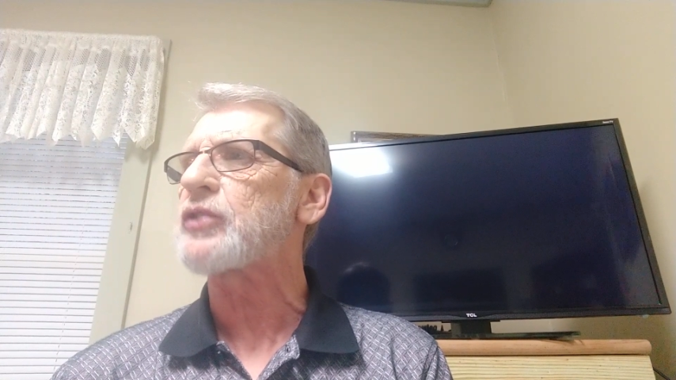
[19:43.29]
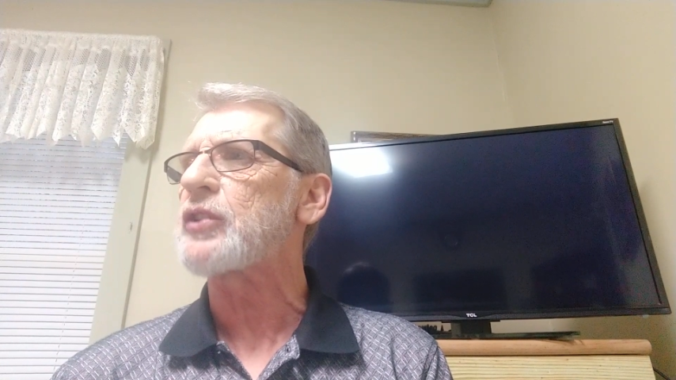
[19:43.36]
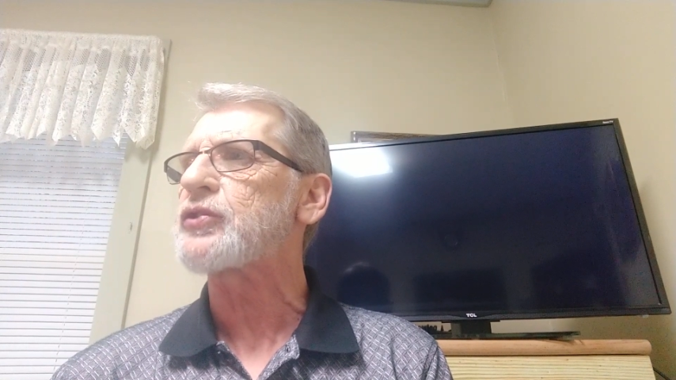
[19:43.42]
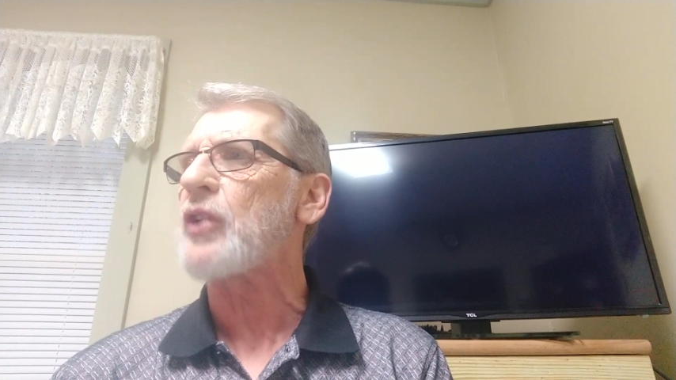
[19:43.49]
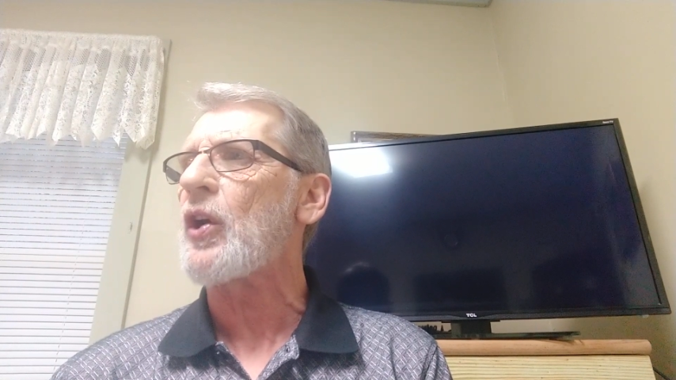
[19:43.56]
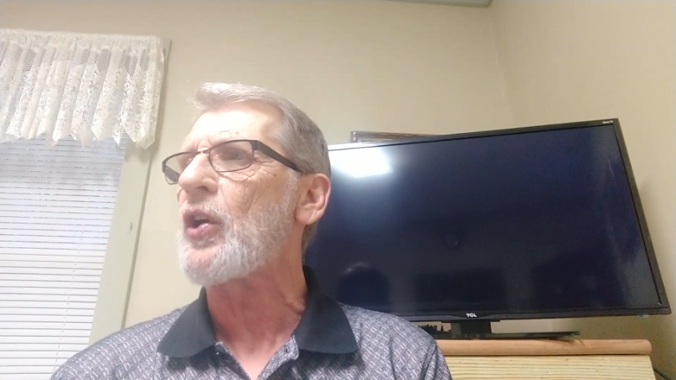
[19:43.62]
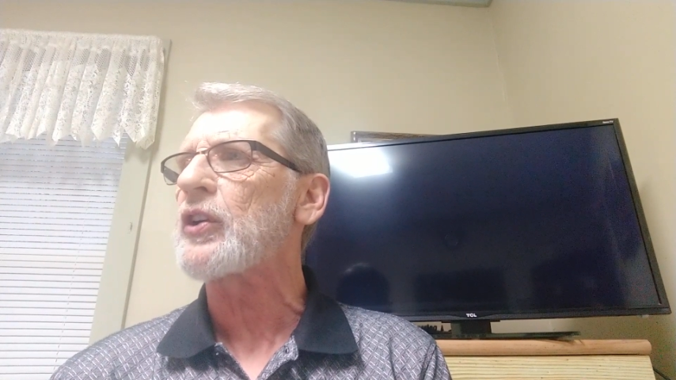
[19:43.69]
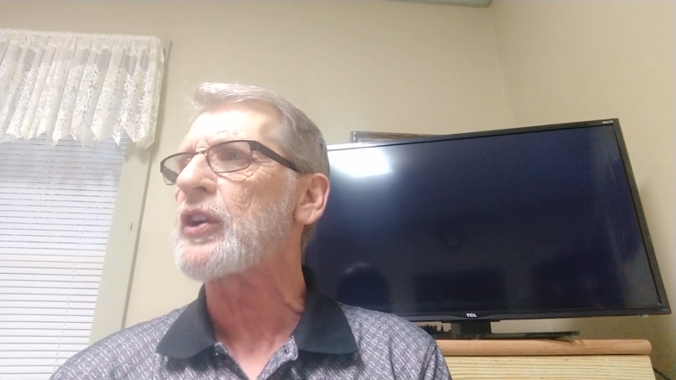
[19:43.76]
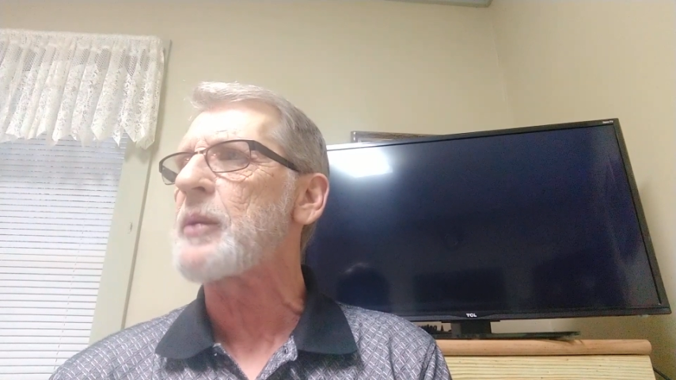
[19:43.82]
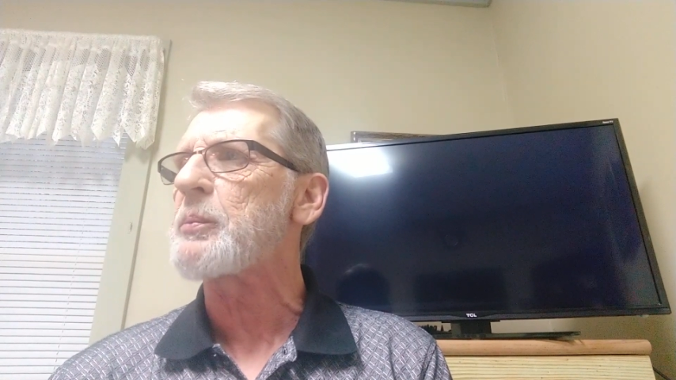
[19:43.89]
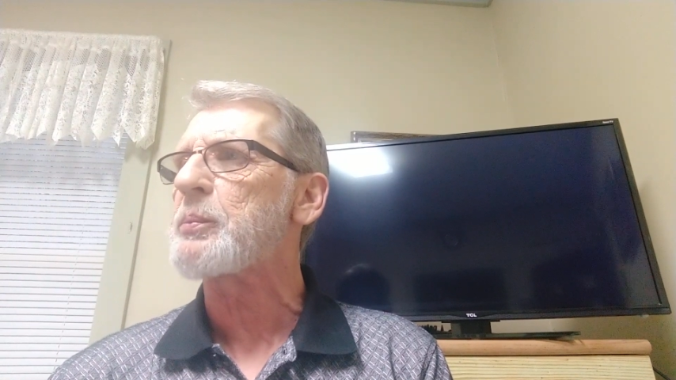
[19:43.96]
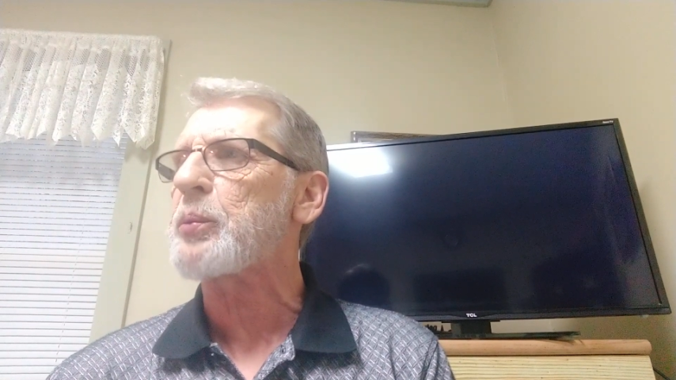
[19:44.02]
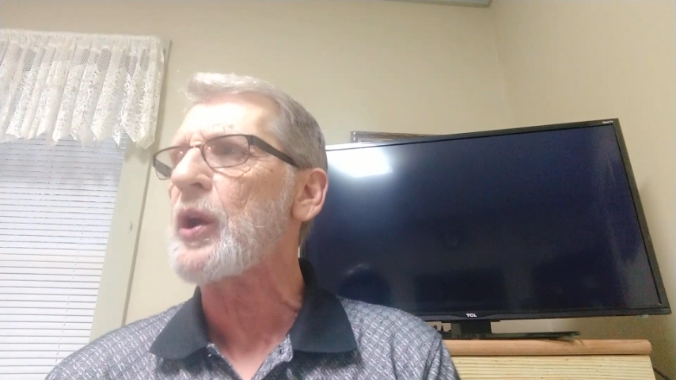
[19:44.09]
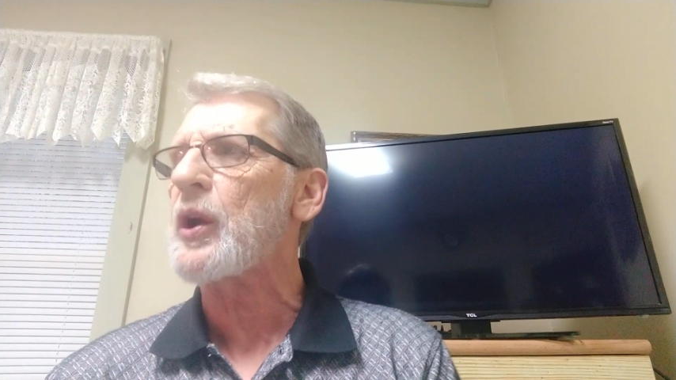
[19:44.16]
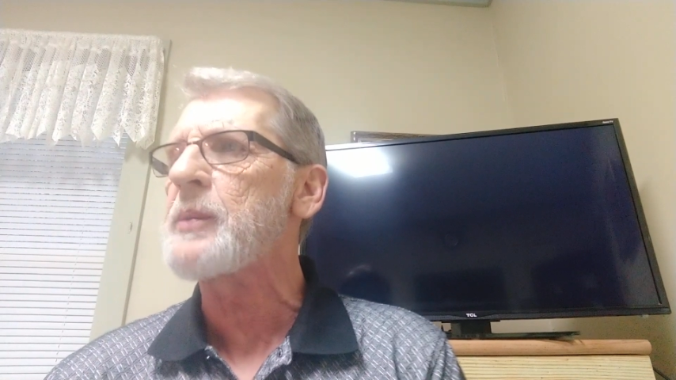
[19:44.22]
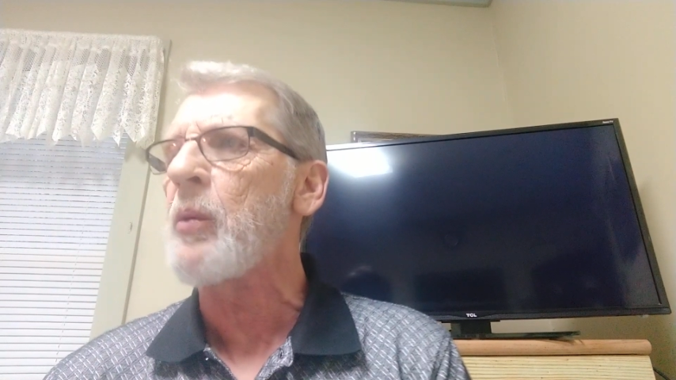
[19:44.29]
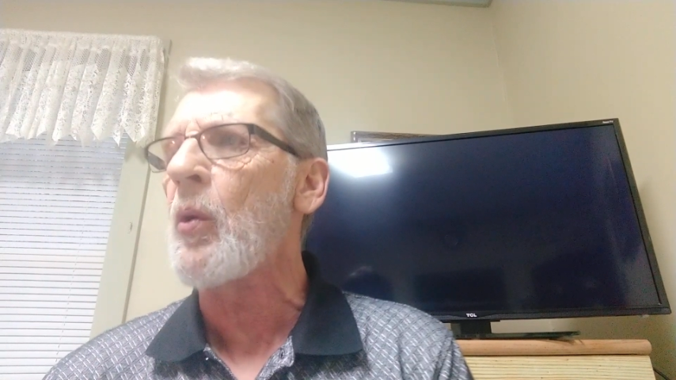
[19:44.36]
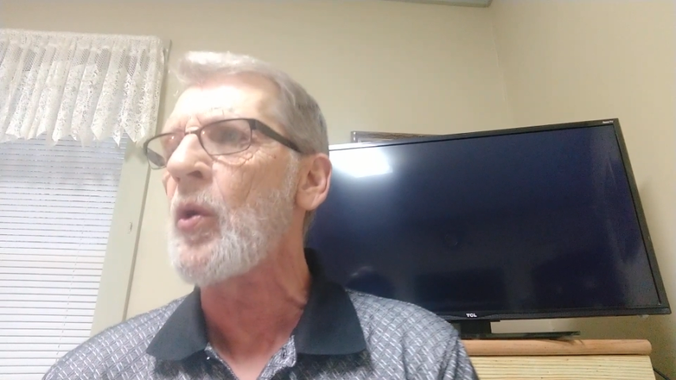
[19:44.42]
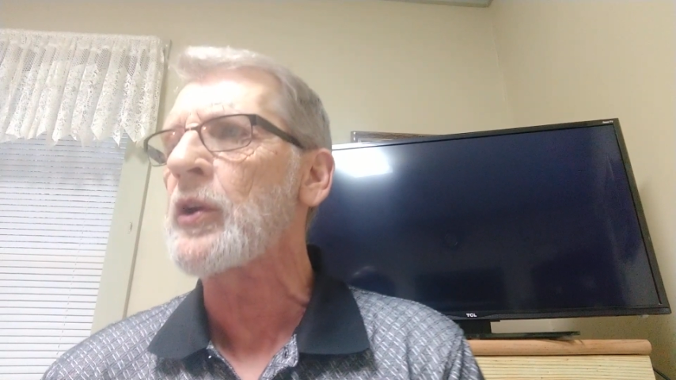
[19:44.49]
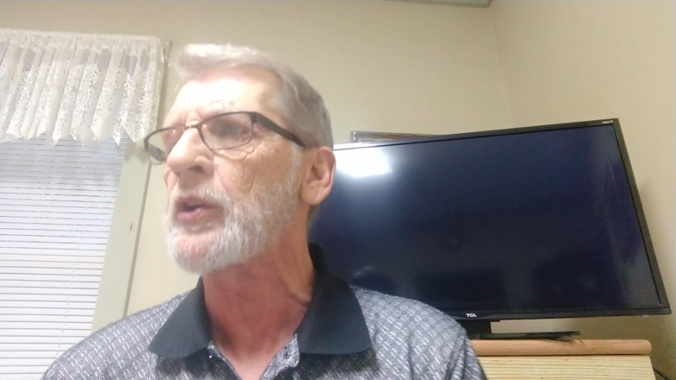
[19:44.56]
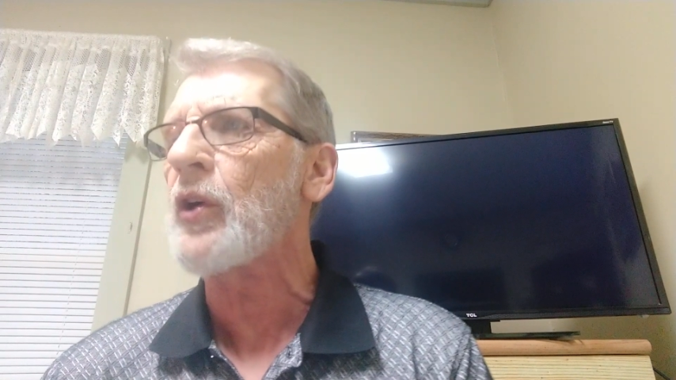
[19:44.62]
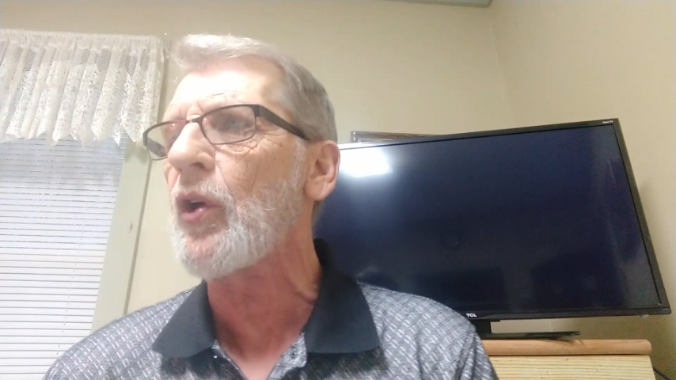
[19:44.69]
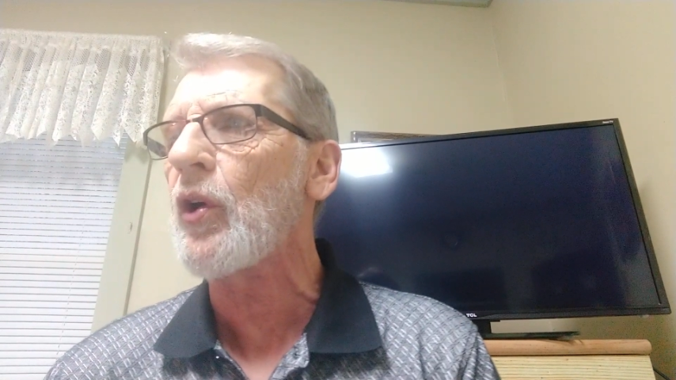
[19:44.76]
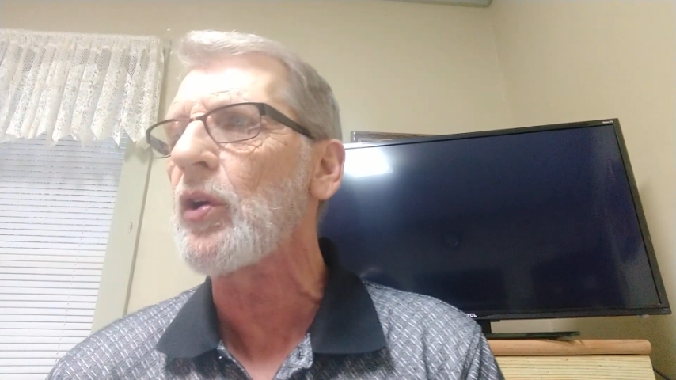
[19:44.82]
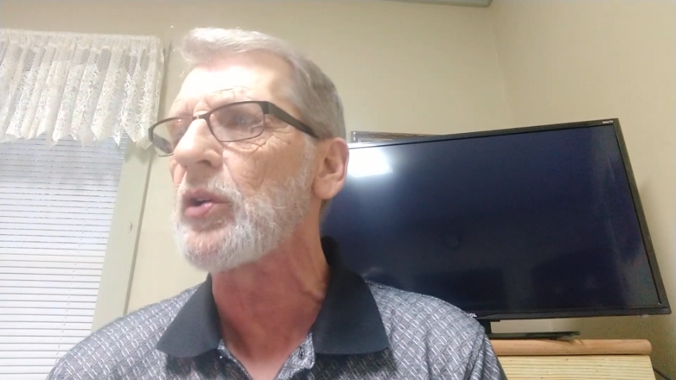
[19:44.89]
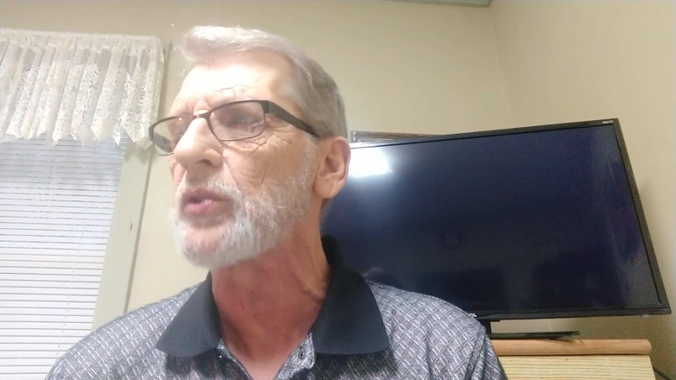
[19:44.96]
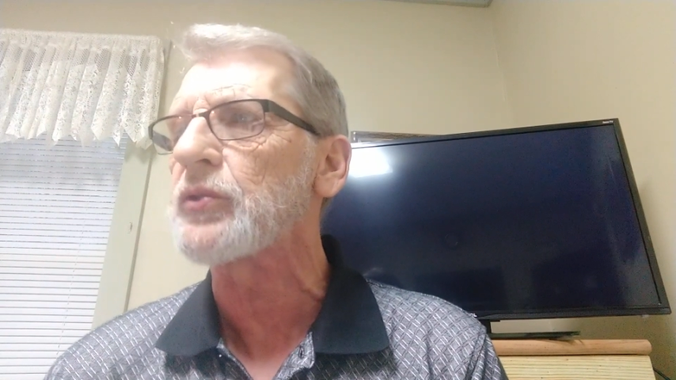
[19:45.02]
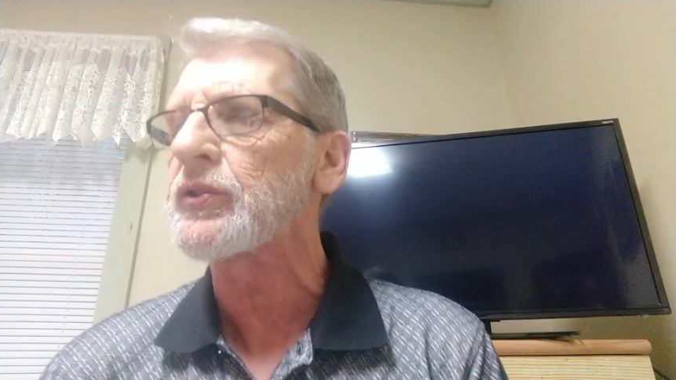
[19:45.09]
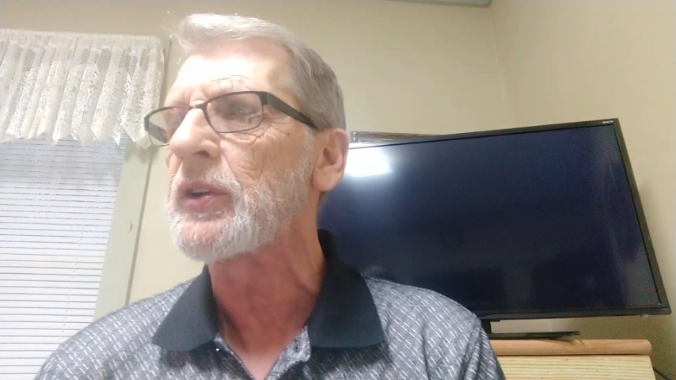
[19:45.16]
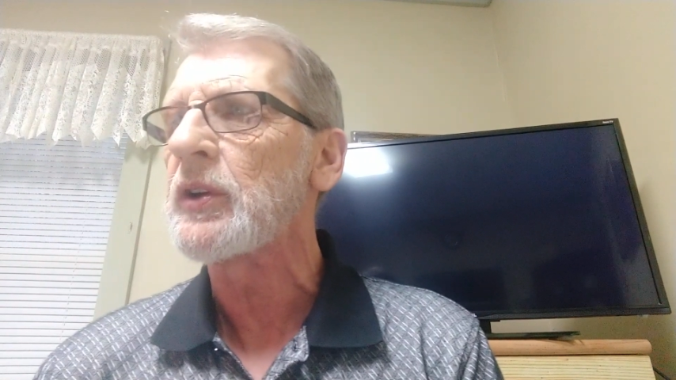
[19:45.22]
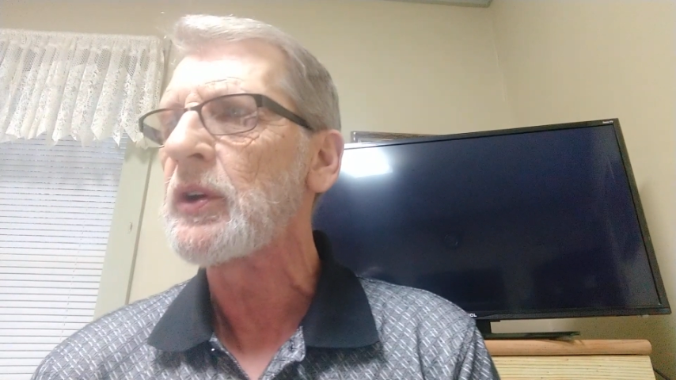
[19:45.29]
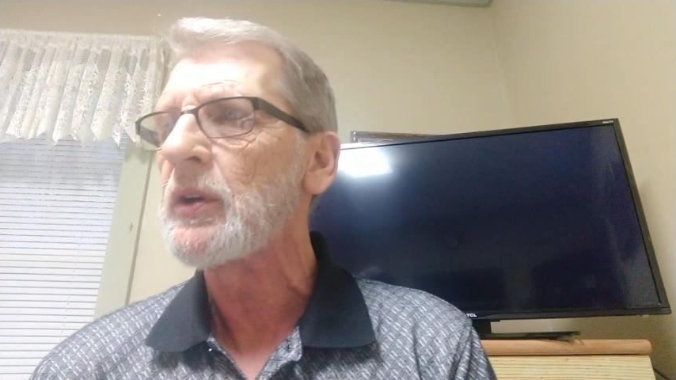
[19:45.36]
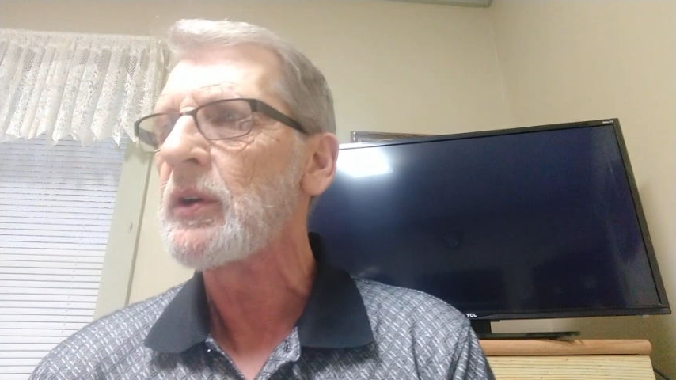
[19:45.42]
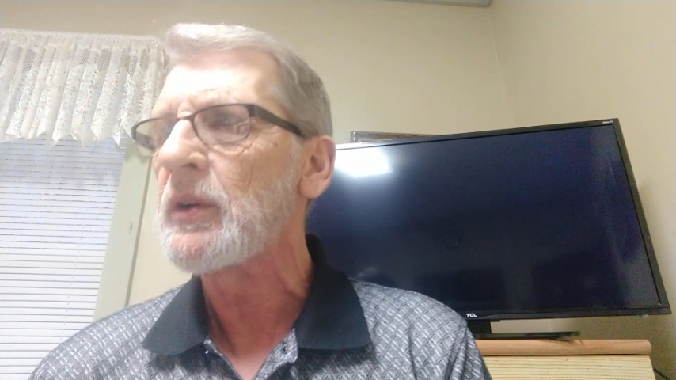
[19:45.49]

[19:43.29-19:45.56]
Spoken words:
to target preborn girls